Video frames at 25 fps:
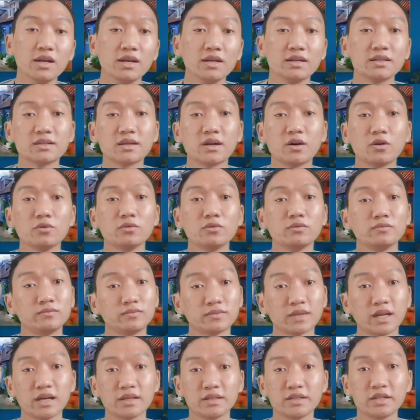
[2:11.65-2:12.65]
So
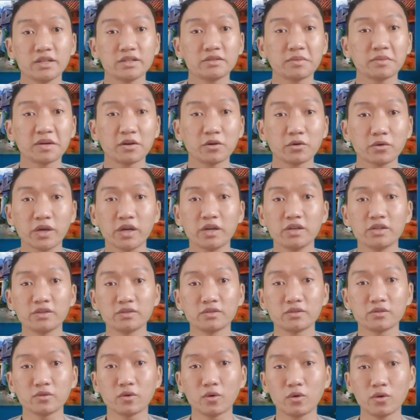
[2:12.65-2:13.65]
I changed my location
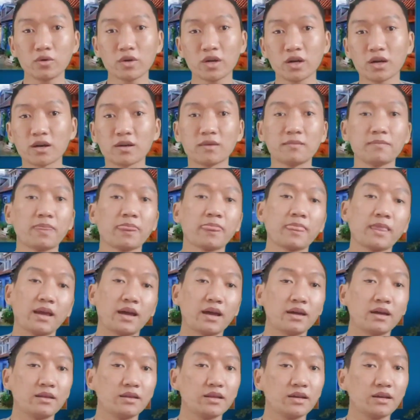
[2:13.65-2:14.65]
to Oloka
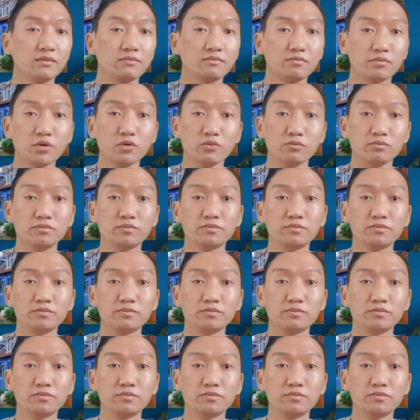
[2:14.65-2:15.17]
and then boom,